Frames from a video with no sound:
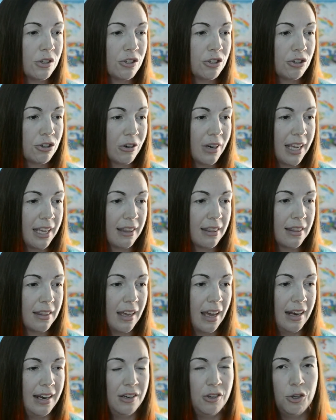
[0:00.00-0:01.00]
Strength,
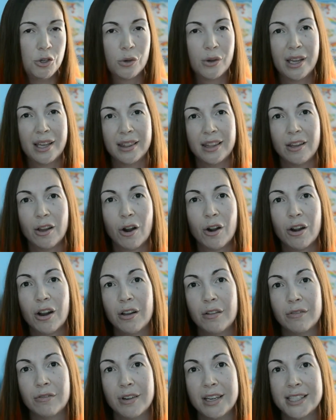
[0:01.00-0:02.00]
and Enjoying the Art
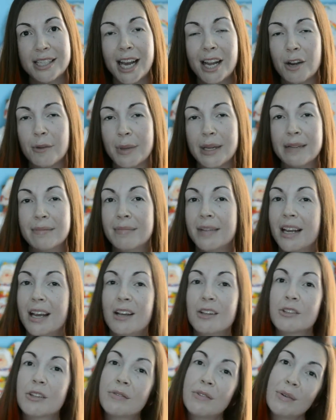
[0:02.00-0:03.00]
of Retirement.
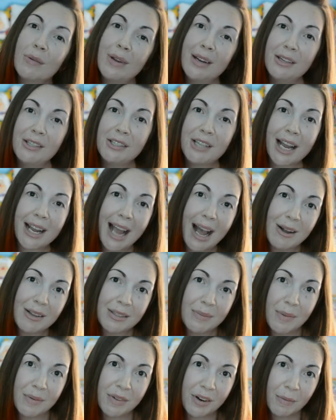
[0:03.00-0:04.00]
So if you want to check out
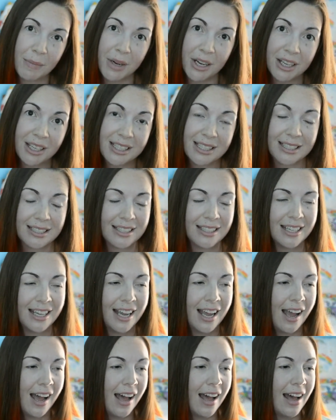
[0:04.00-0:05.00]
some of her books,
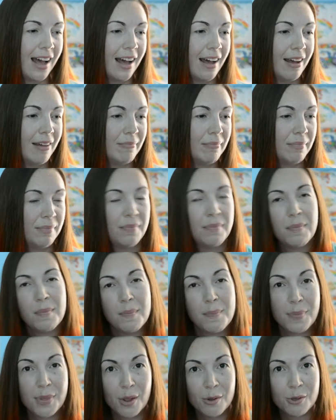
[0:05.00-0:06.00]

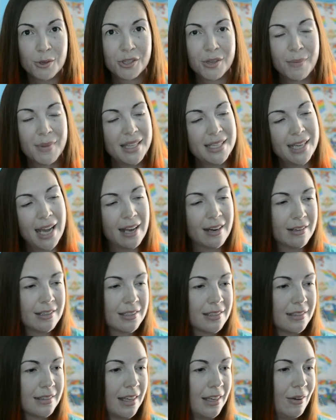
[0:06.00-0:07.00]
those are some of the
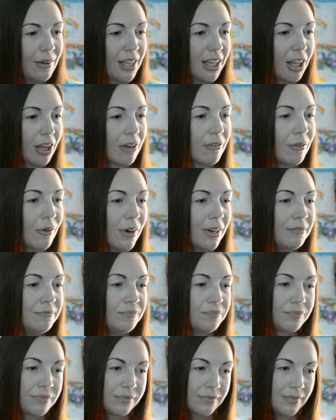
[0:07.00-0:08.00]
titles that you can look for.
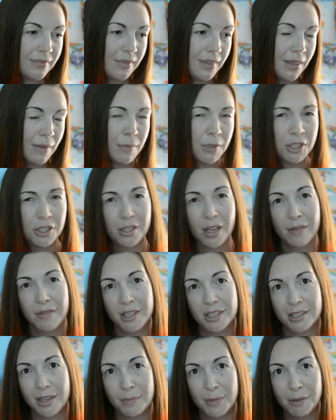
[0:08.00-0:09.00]
But she's
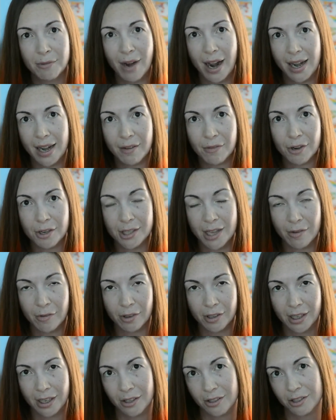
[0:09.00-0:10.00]
obviously been writing for
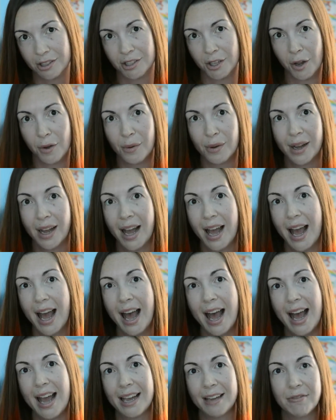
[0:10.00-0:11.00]
several years, so
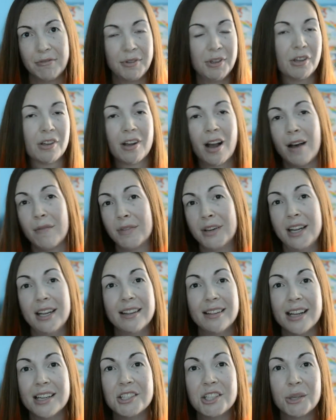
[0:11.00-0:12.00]
I feel
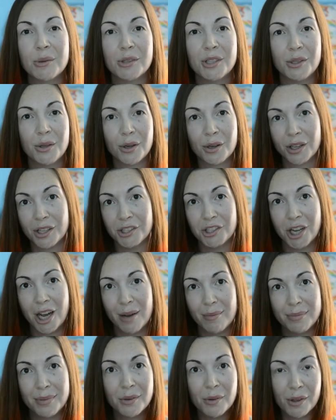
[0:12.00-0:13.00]
confident that she will do a good
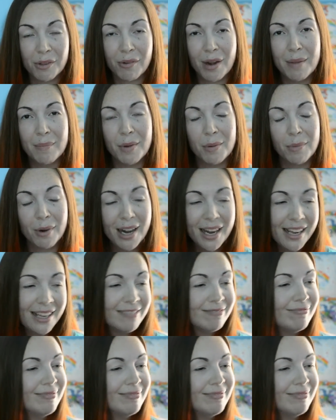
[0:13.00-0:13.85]
job with Rainbow Brite.